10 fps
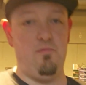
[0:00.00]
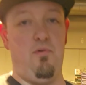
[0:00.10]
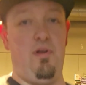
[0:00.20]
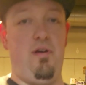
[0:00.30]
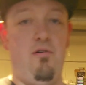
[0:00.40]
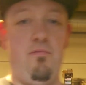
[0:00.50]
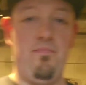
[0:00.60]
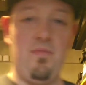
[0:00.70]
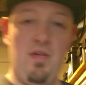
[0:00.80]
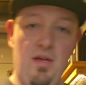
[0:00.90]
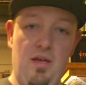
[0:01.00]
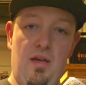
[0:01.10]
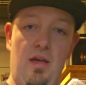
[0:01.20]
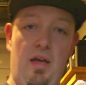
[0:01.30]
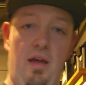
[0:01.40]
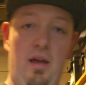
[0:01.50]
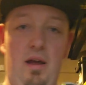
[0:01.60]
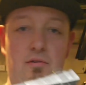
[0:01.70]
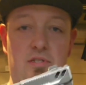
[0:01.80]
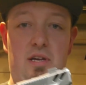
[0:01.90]
2.0,
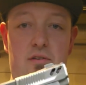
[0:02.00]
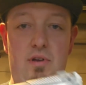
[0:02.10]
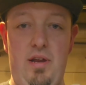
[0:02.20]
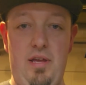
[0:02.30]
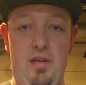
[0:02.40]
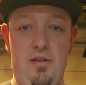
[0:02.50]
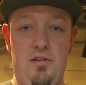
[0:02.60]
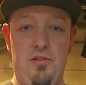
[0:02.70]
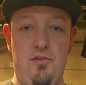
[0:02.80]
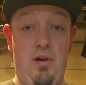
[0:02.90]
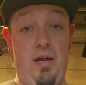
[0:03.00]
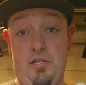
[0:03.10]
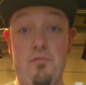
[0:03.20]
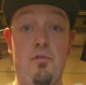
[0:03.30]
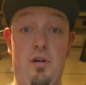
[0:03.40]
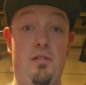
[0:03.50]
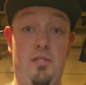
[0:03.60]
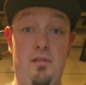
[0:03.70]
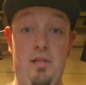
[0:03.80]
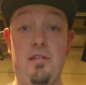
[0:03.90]
and I was getting ready to, I actually
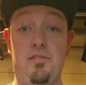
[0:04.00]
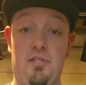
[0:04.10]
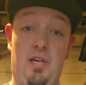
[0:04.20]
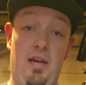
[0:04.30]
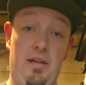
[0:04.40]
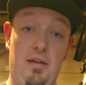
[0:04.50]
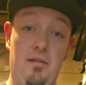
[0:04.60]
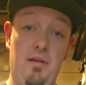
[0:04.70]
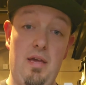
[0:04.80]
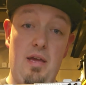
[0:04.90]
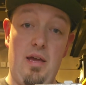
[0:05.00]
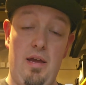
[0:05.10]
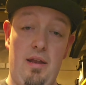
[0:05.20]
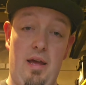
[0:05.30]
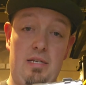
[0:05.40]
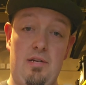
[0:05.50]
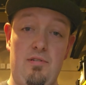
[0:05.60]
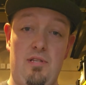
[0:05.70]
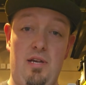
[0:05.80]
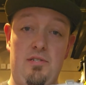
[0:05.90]
was laser scanning it. And as I
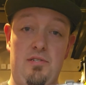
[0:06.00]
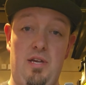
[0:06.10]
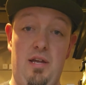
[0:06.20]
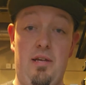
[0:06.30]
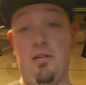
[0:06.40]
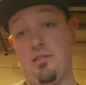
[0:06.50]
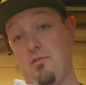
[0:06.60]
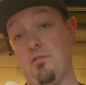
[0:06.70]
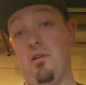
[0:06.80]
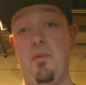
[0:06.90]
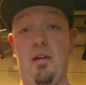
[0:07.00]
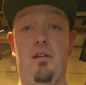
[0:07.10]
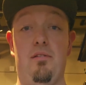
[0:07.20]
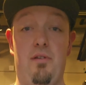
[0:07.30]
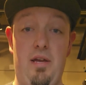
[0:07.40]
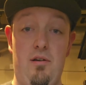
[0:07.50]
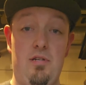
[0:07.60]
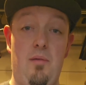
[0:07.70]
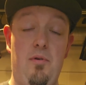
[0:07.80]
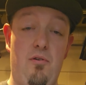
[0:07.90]
was laser scanning it, because I was going to make another
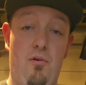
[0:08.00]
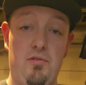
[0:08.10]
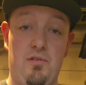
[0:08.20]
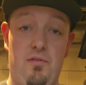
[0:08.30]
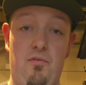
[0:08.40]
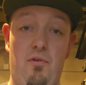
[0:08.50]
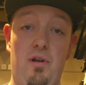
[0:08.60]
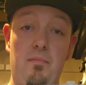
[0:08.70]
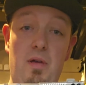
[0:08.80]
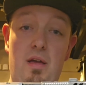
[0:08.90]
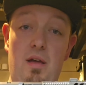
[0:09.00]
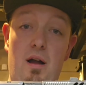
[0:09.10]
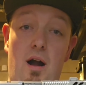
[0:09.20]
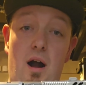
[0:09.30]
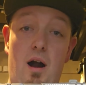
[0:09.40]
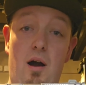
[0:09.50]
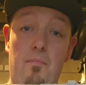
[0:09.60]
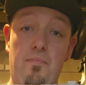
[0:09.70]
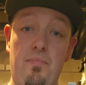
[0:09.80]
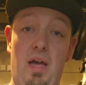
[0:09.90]
AOW holster for it,
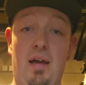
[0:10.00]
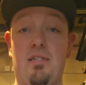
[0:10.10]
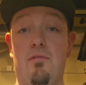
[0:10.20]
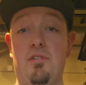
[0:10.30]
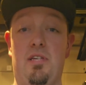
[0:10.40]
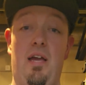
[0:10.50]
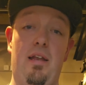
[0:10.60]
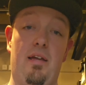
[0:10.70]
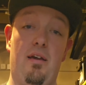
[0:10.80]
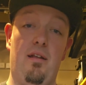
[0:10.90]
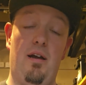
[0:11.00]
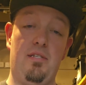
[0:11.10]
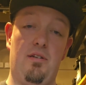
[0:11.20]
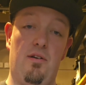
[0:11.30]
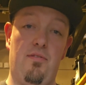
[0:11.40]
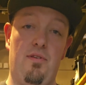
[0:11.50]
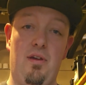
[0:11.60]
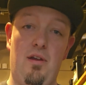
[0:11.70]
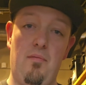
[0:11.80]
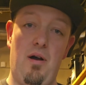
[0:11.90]
as I was scanning it, I started
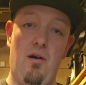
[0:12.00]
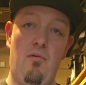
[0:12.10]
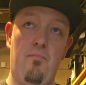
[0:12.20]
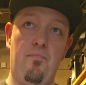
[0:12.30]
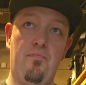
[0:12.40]
thinking about,